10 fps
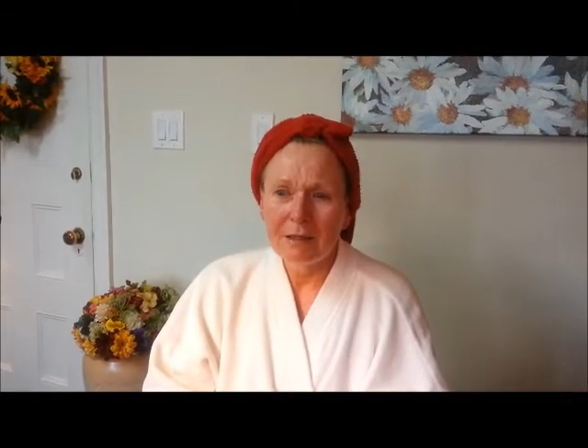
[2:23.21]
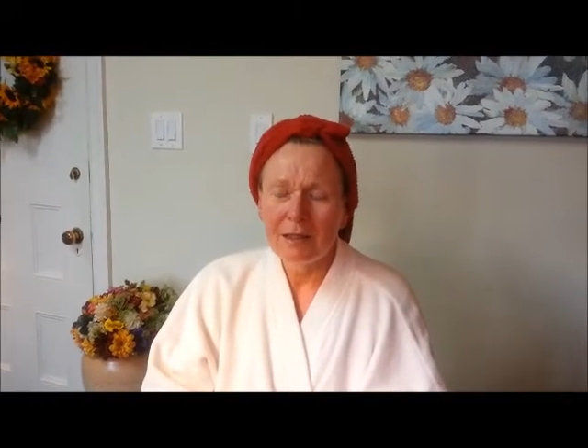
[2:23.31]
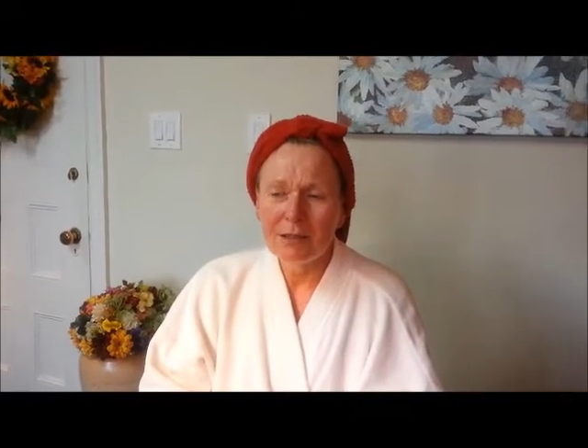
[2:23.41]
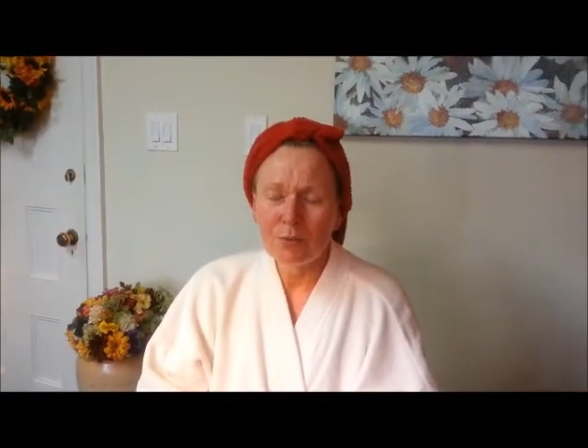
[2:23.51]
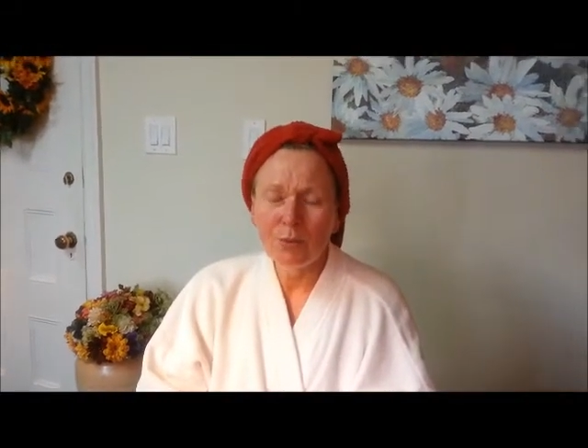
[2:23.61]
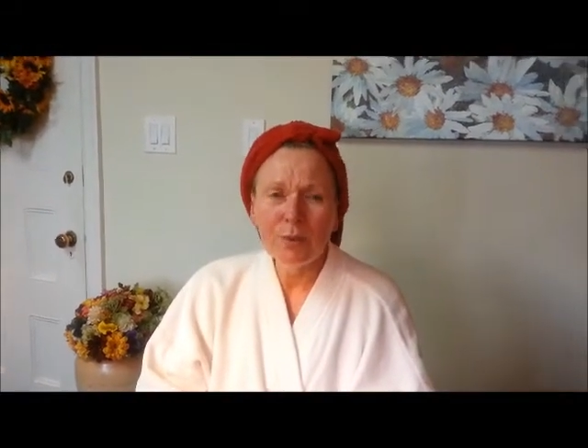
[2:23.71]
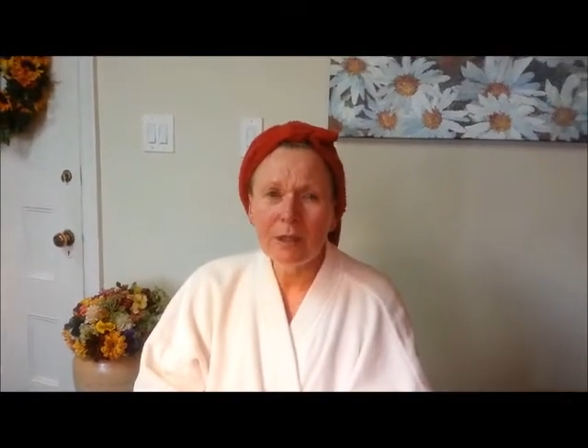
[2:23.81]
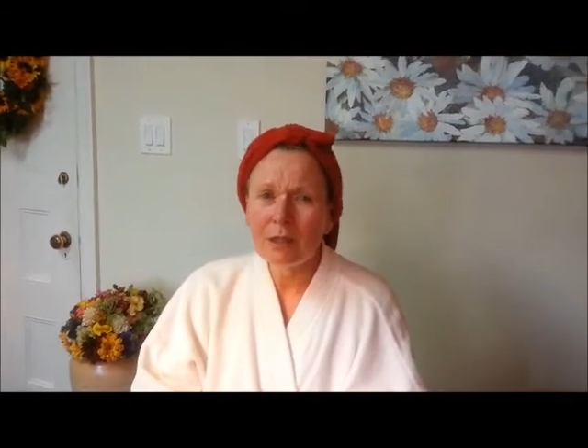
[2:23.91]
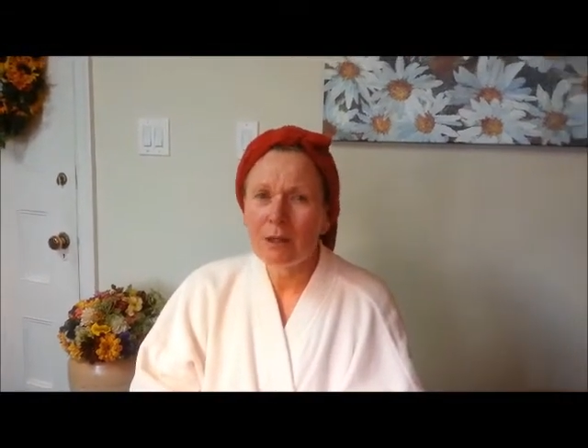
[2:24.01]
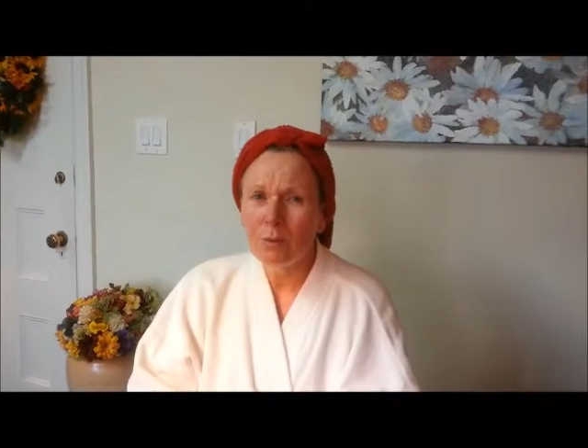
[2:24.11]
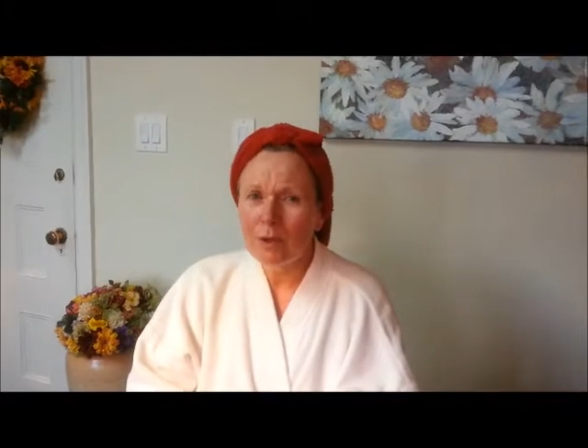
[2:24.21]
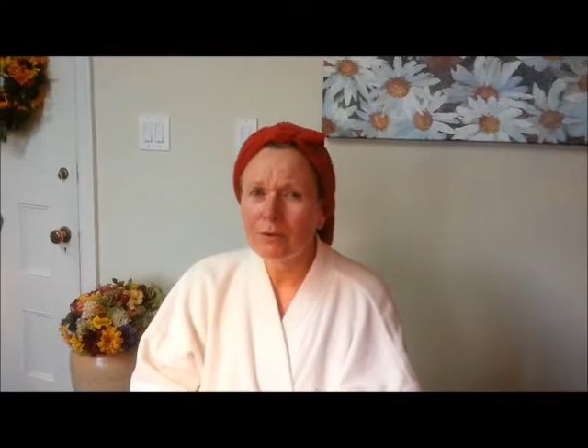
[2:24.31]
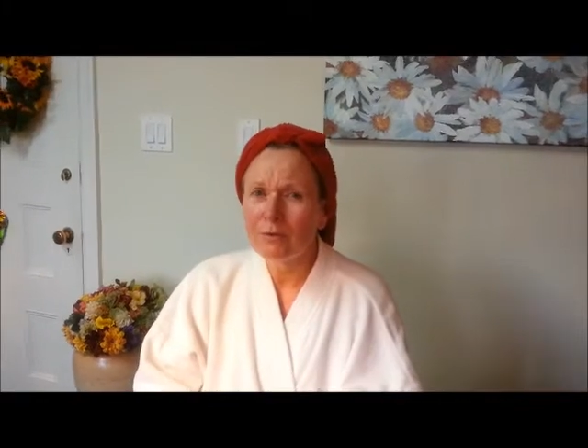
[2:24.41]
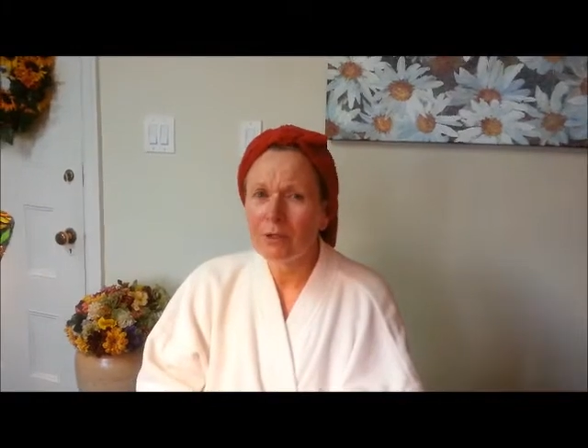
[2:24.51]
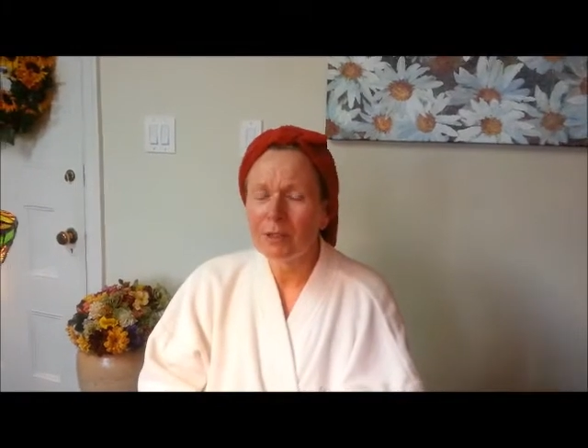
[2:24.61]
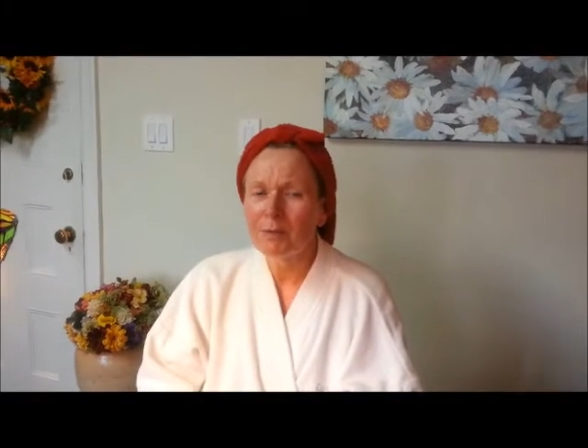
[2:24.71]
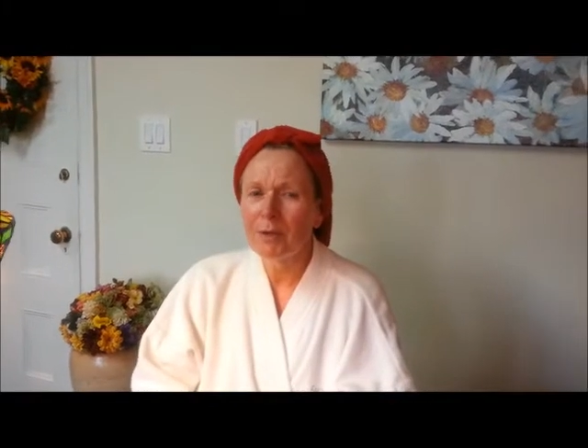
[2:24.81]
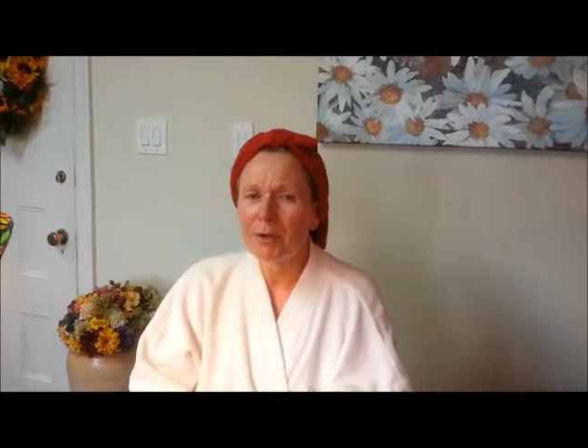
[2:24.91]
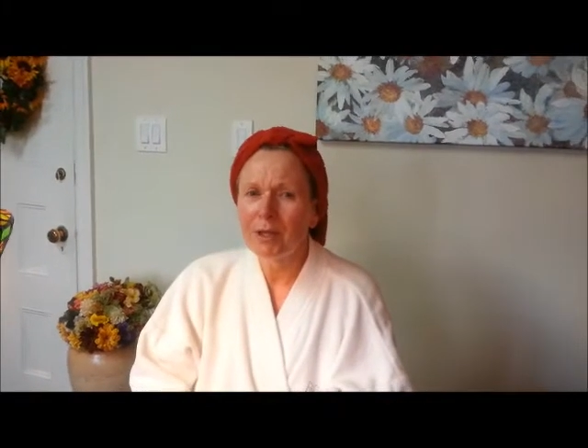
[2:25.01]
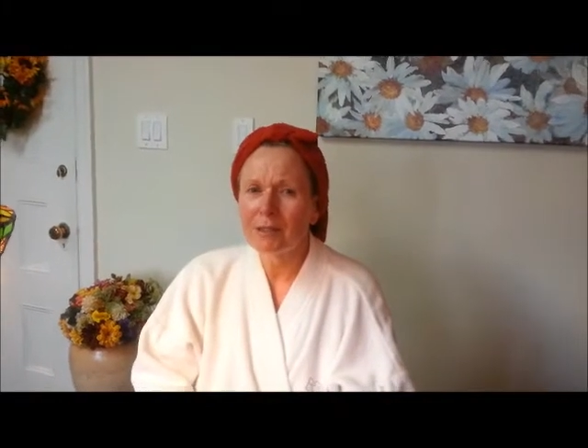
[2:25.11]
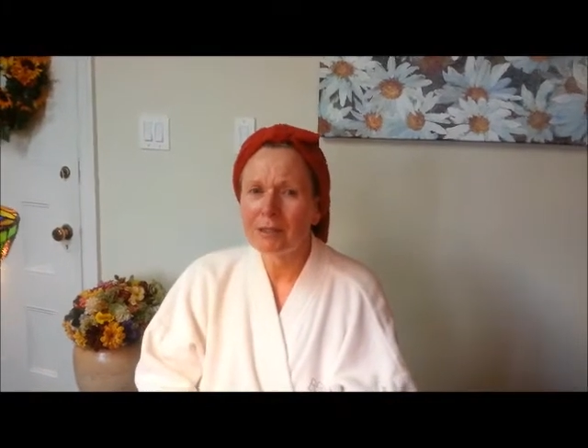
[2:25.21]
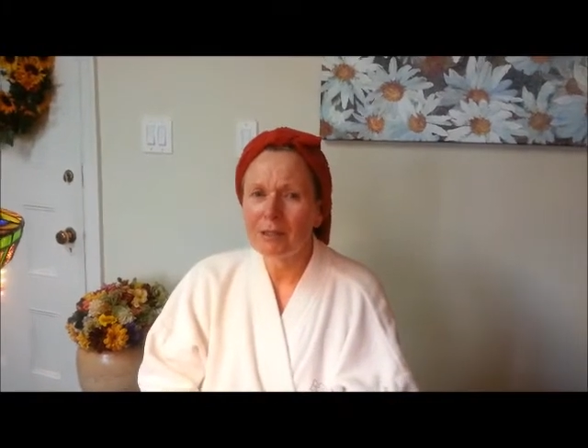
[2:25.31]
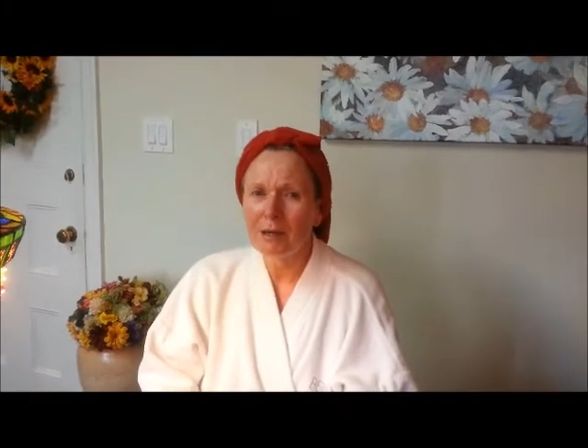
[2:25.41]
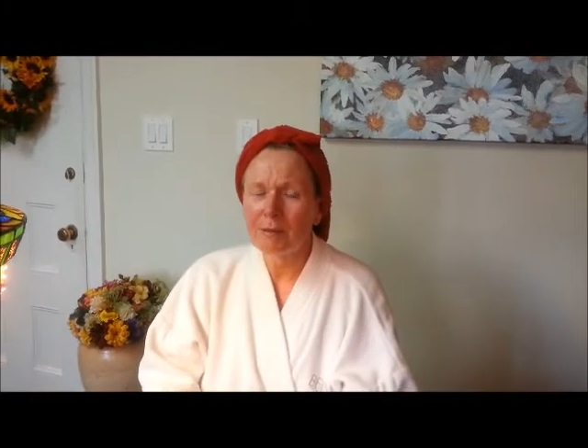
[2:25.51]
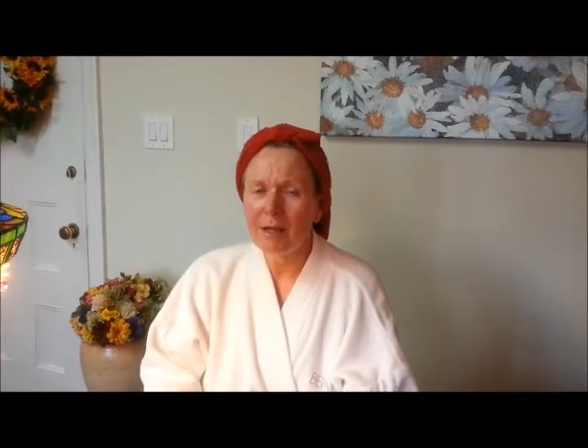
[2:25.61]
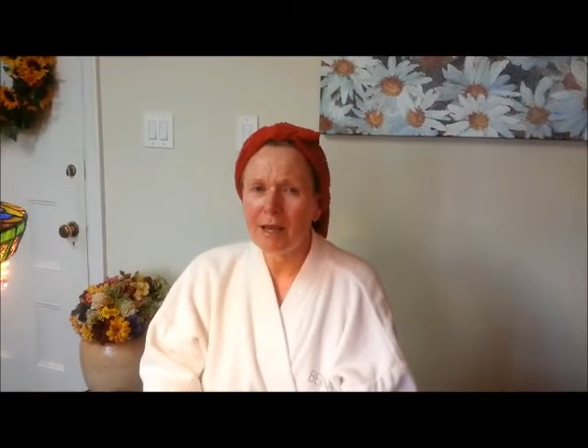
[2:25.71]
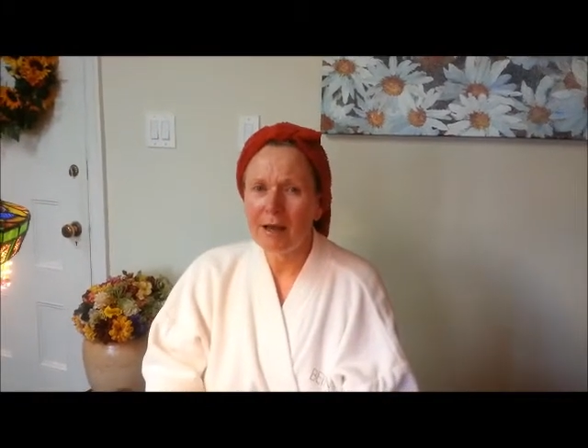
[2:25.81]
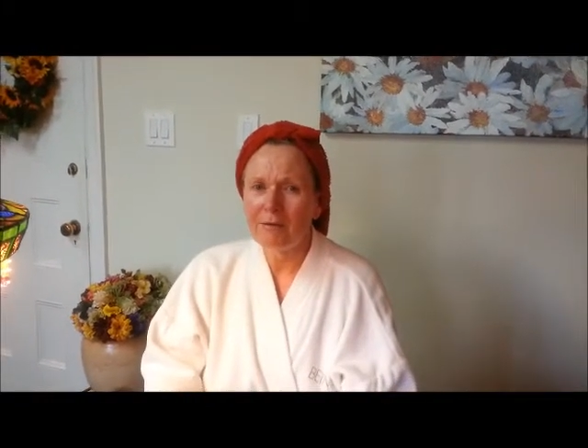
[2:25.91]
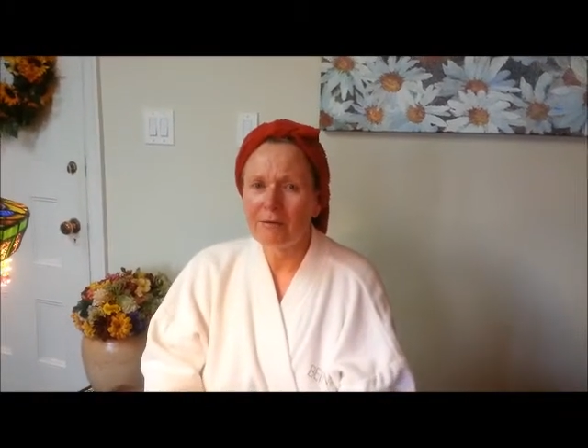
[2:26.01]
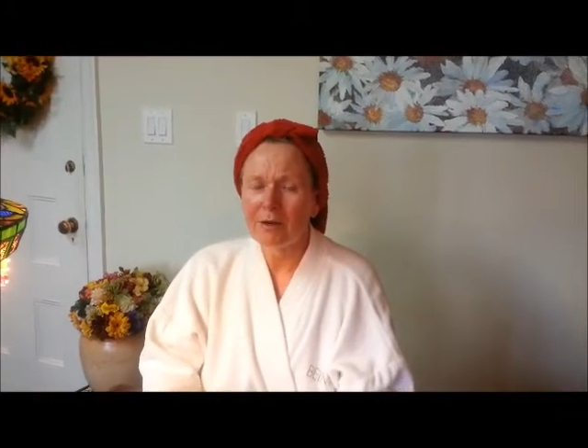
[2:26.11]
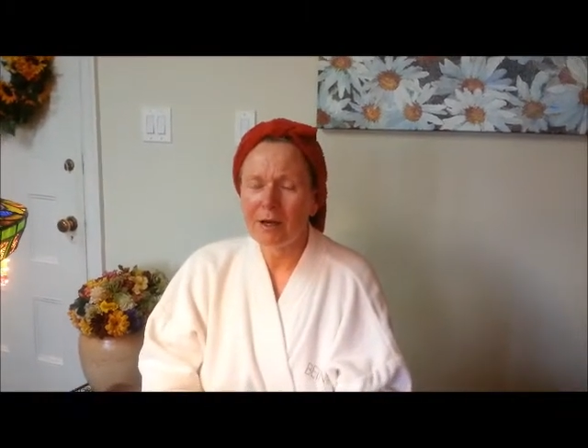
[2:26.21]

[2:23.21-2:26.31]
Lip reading: it's really a wonderful experience to come and have